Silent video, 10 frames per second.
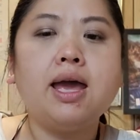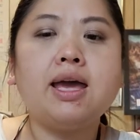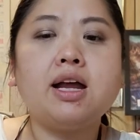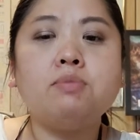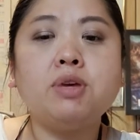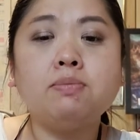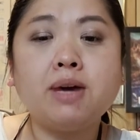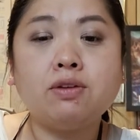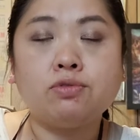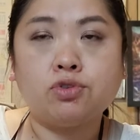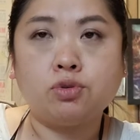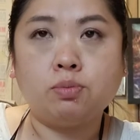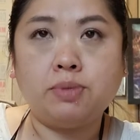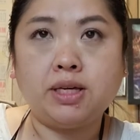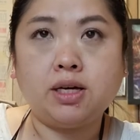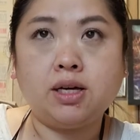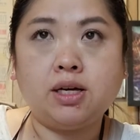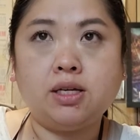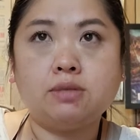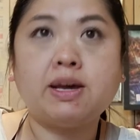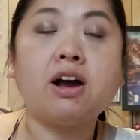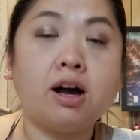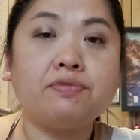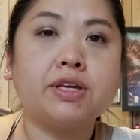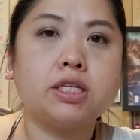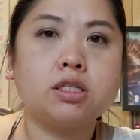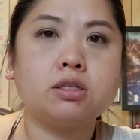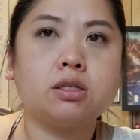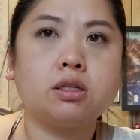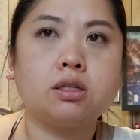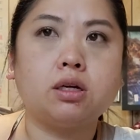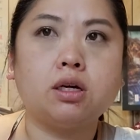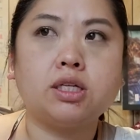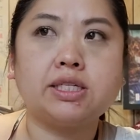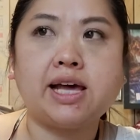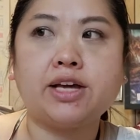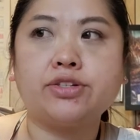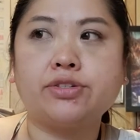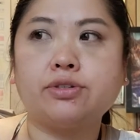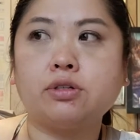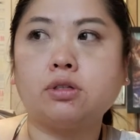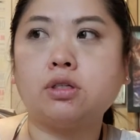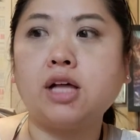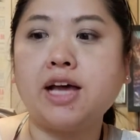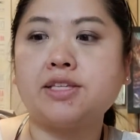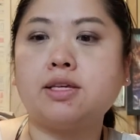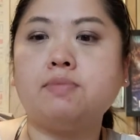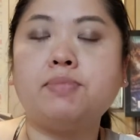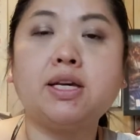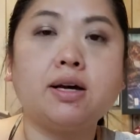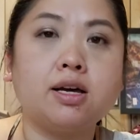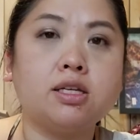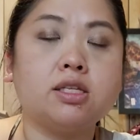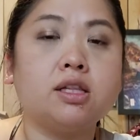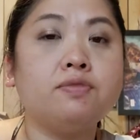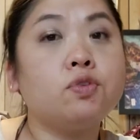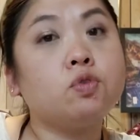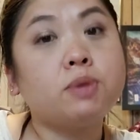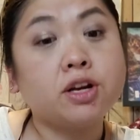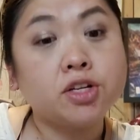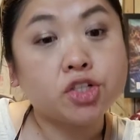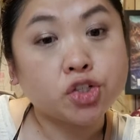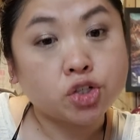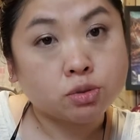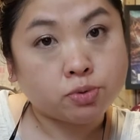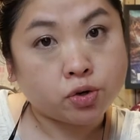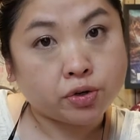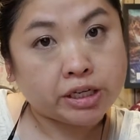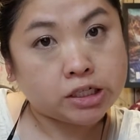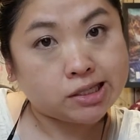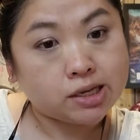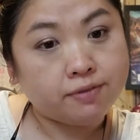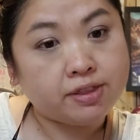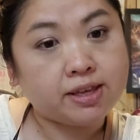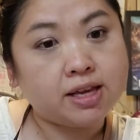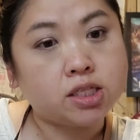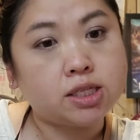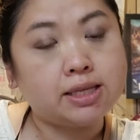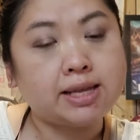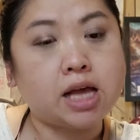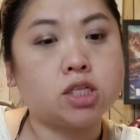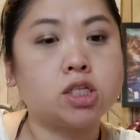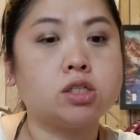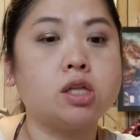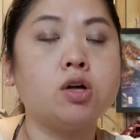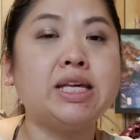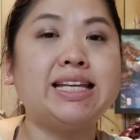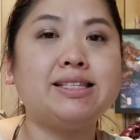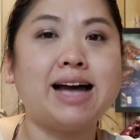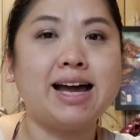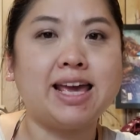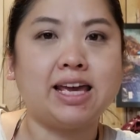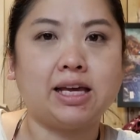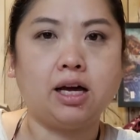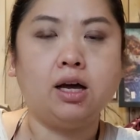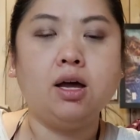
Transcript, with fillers: And I'm in my room because my office uh, slash closet because the living room air conditioner broke in, just like everything else in this house is slowly dying.